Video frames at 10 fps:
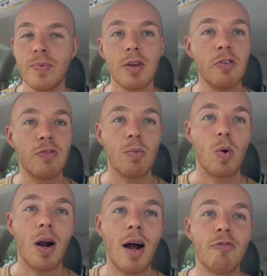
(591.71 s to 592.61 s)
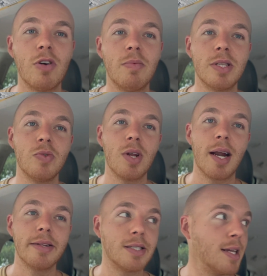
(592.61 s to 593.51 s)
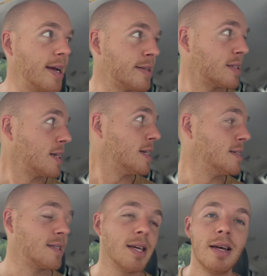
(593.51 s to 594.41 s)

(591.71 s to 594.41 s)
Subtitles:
from where I'm from in the United States is,